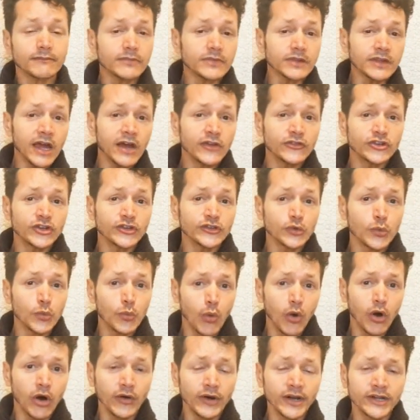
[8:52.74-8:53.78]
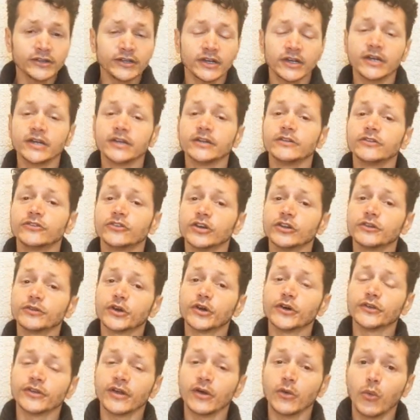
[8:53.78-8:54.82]
I just wore it just
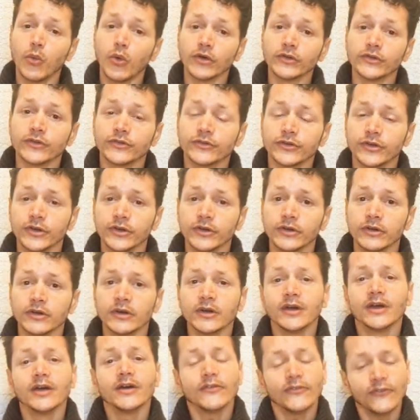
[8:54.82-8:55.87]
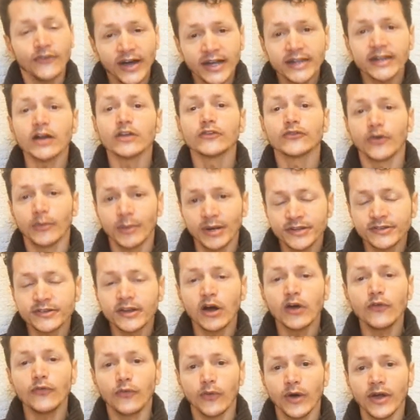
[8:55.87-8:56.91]
because I wanted to find out for
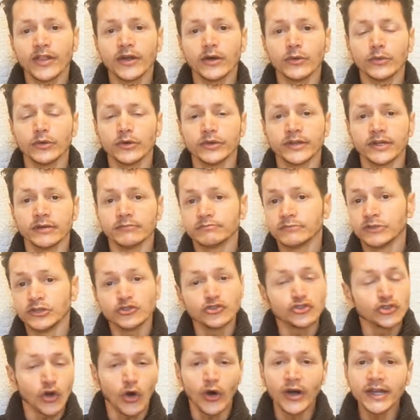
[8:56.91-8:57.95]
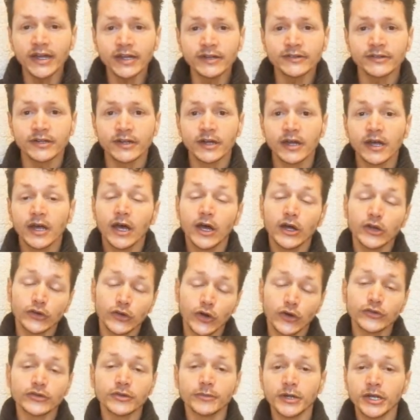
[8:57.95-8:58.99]
myself whether I would enjoy it, and
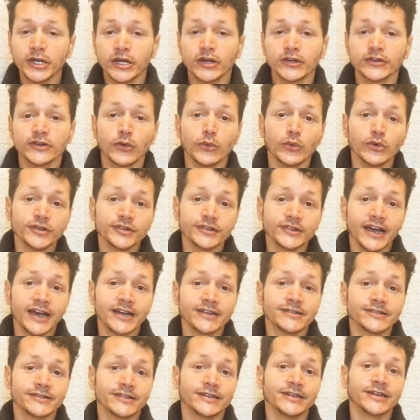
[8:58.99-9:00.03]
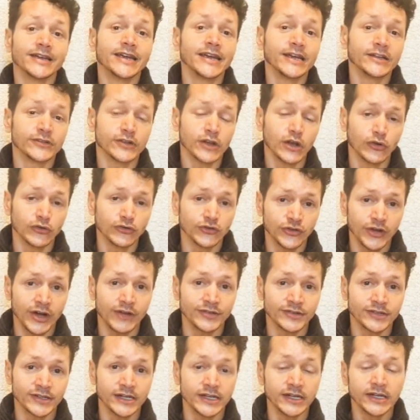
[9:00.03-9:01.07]
also because I was testing its longevity.